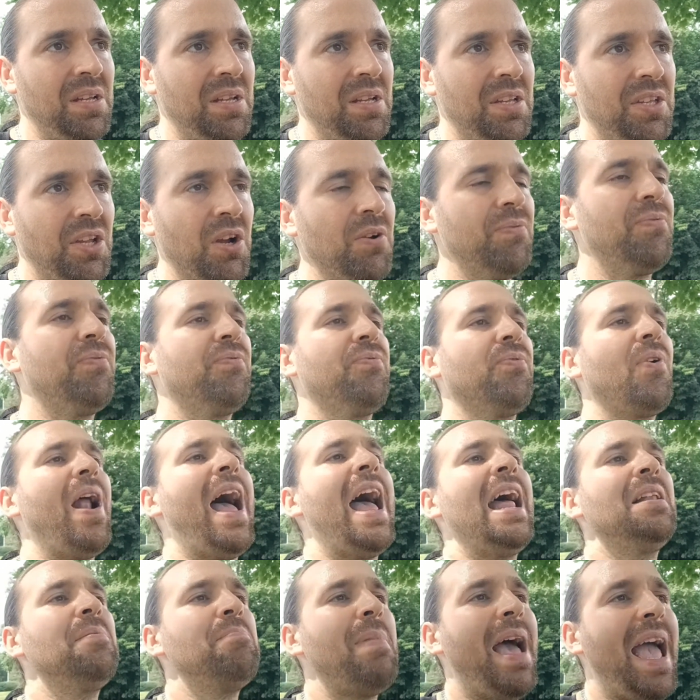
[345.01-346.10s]
Your
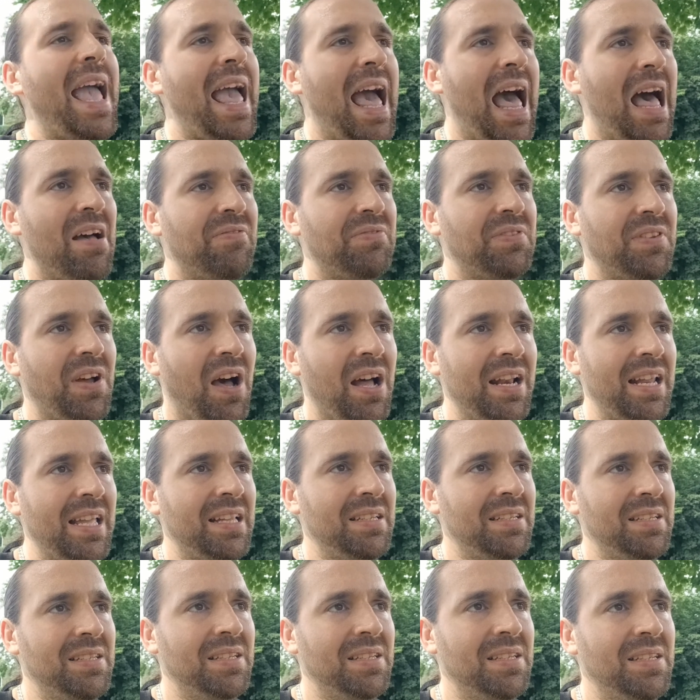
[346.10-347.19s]
friend may have done it.
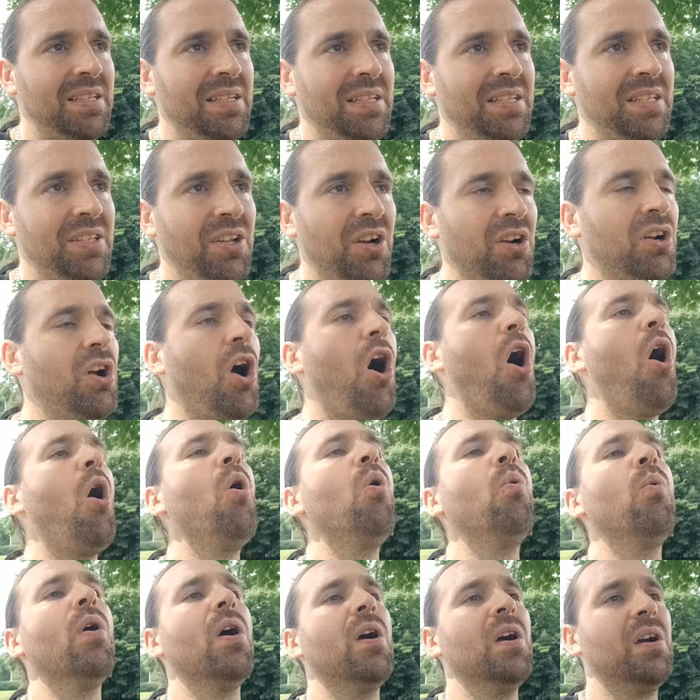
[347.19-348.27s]
Your
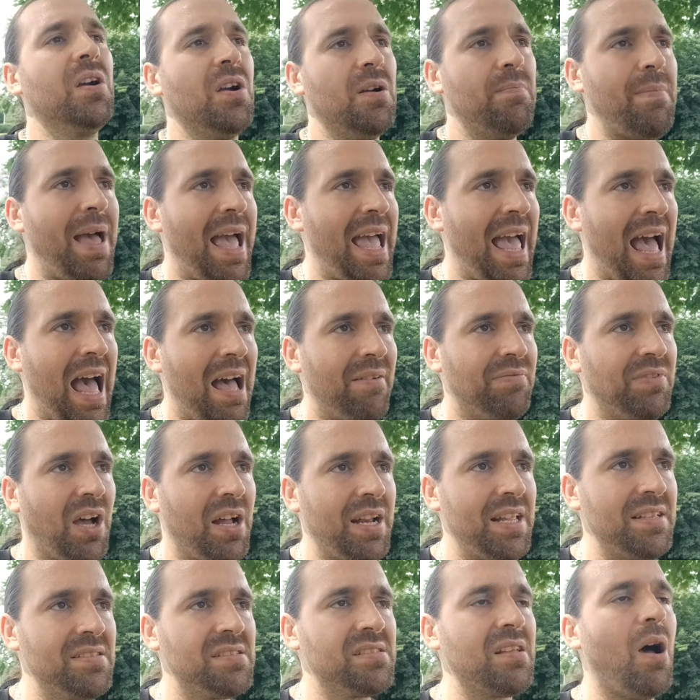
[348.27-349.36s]
coworker may have done
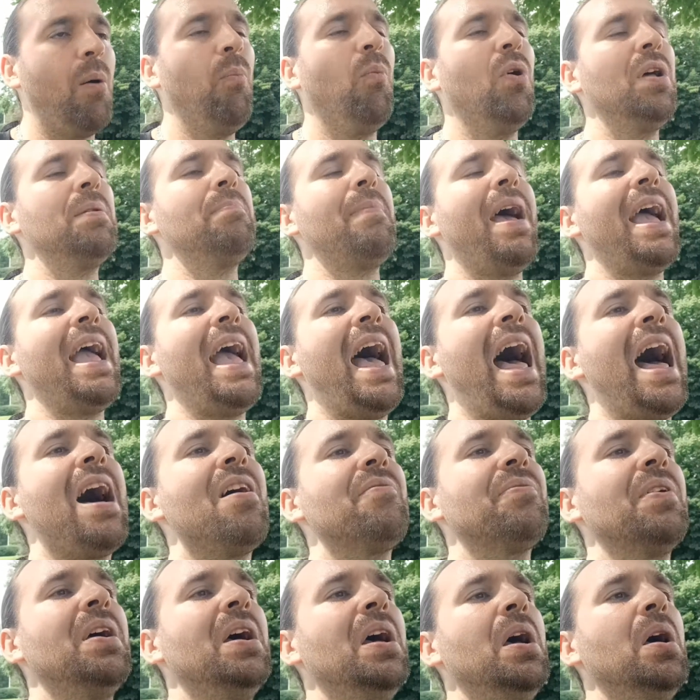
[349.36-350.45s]
it. Someone may have
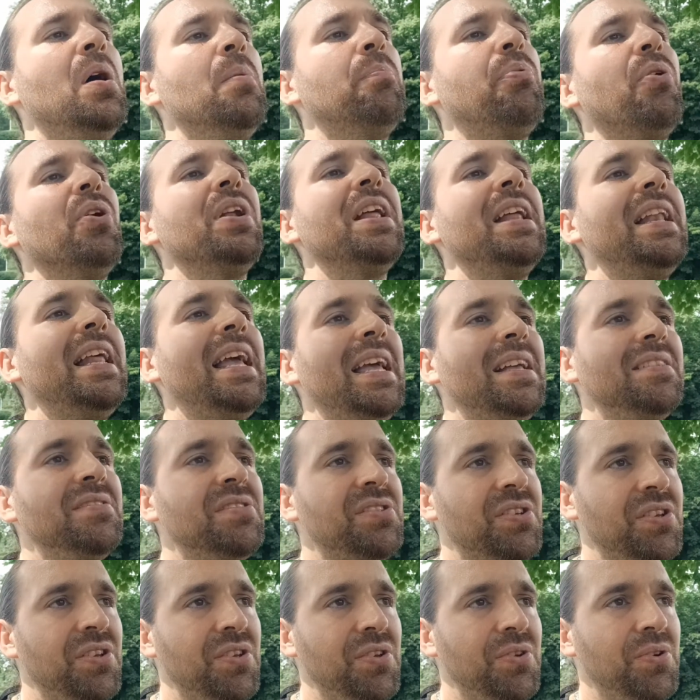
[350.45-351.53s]
put it
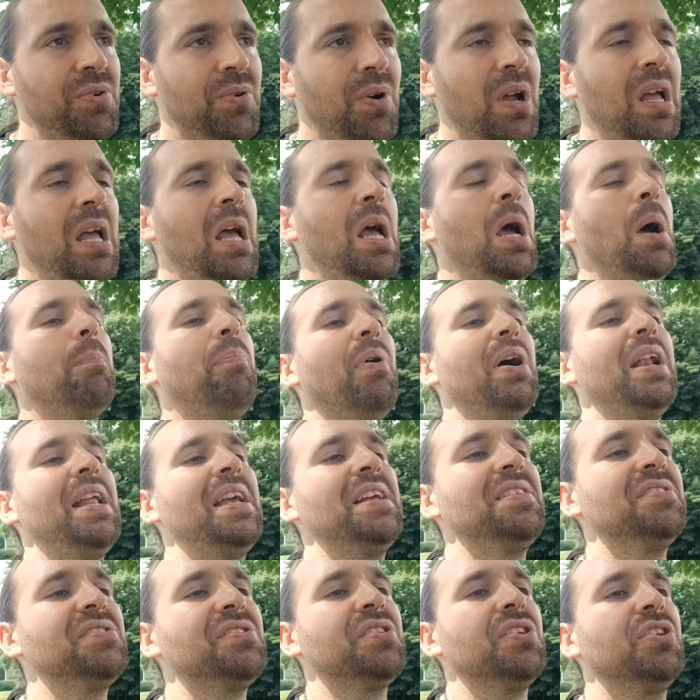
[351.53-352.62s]
into you, but
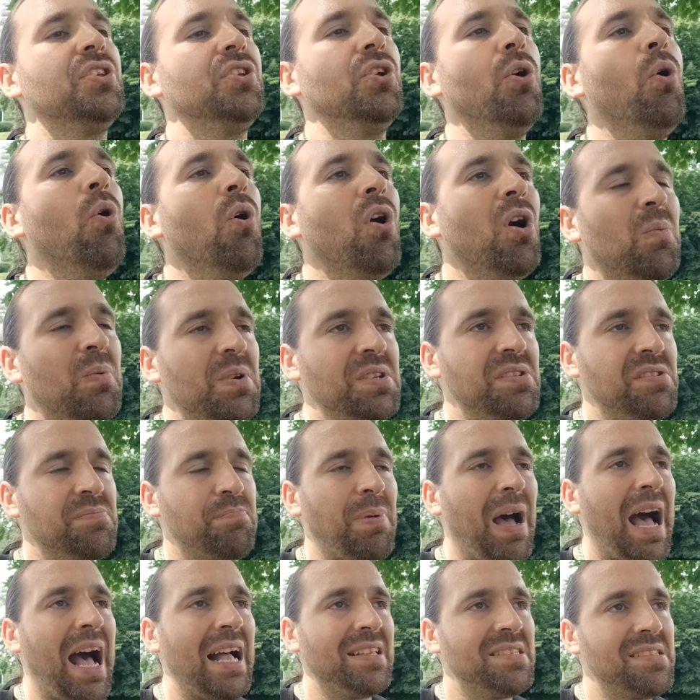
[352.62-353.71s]
it's your
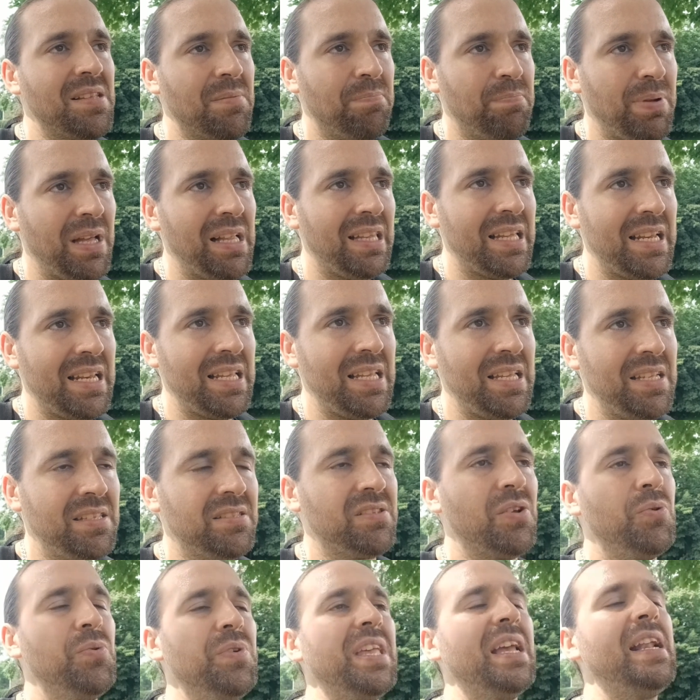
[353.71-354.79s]
responsibility
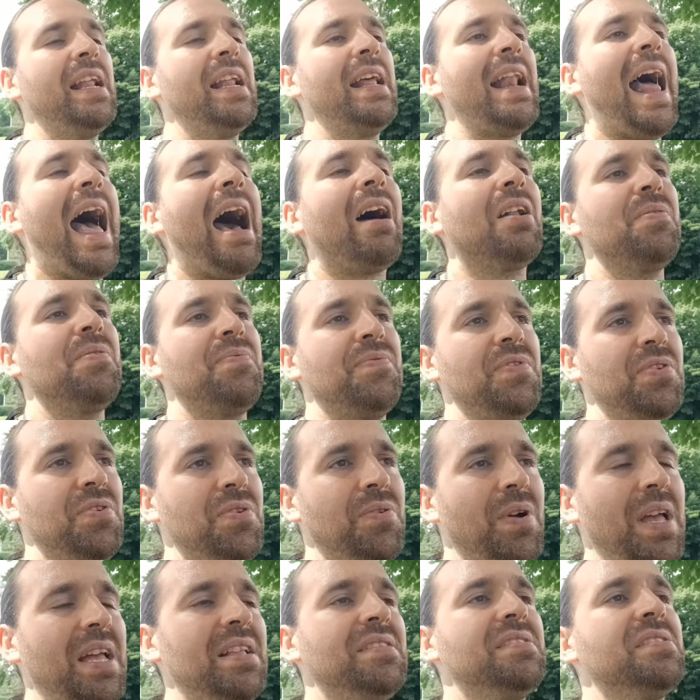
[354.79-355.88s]
to get it out of you.
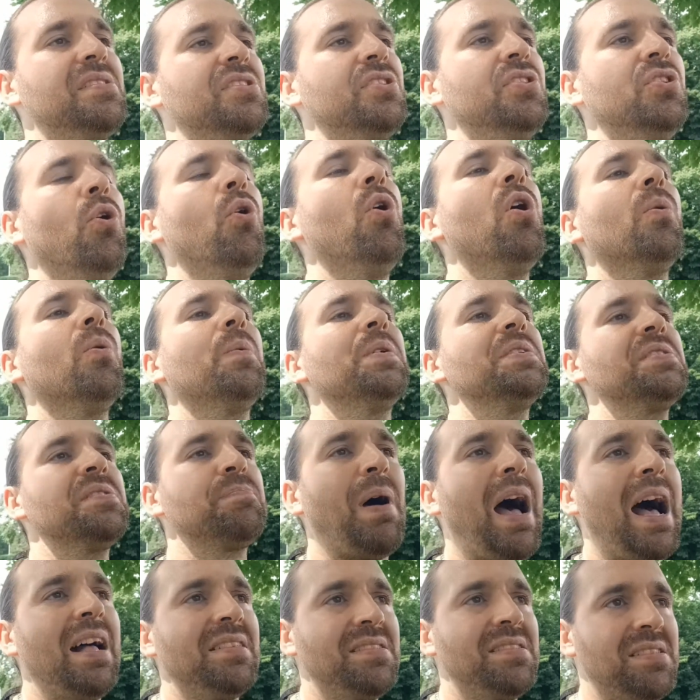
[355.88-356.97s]
It's your
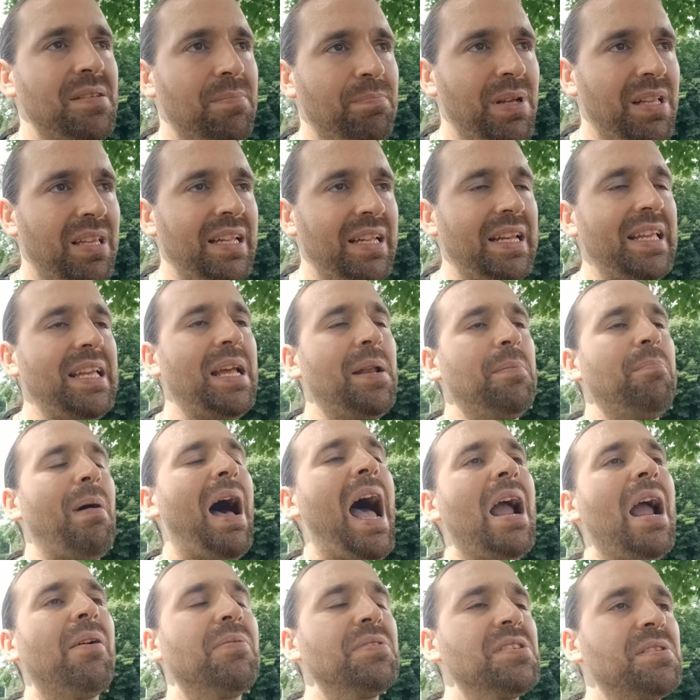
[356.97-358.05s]
responsibility and
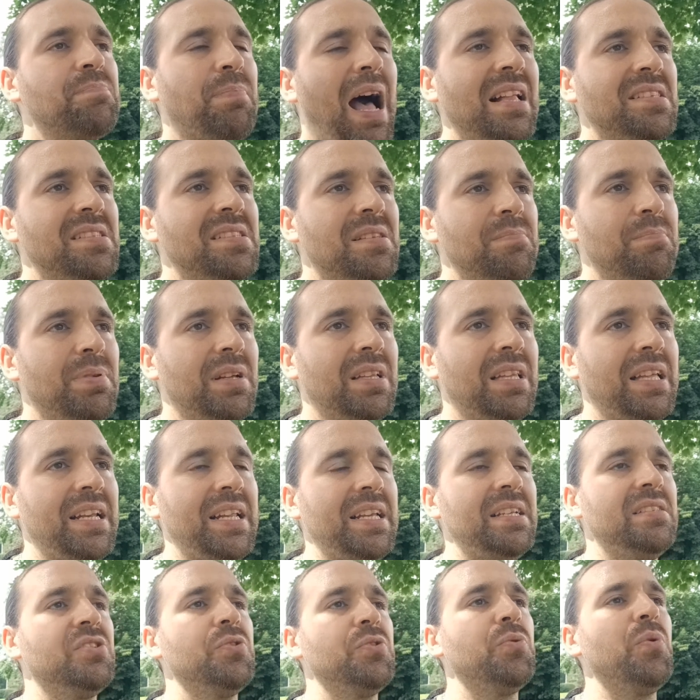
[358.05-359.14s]
my
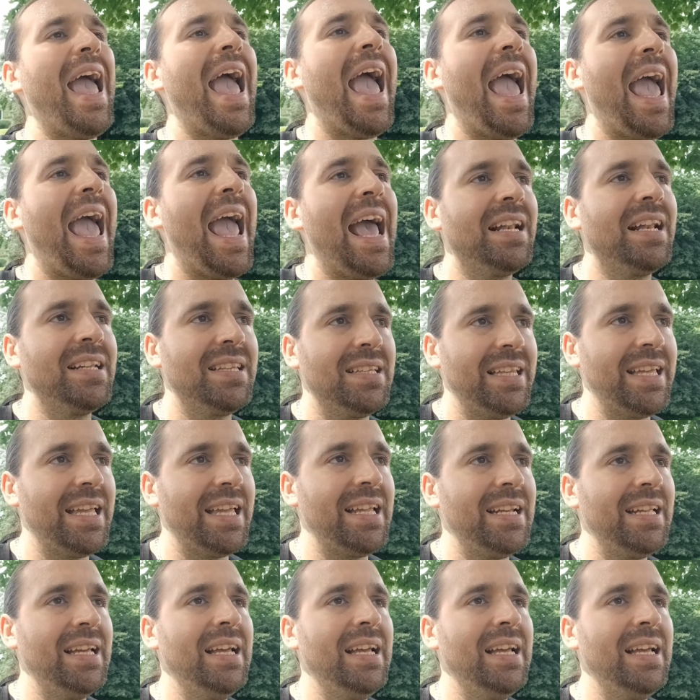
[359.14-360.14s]
responsibility to handle it.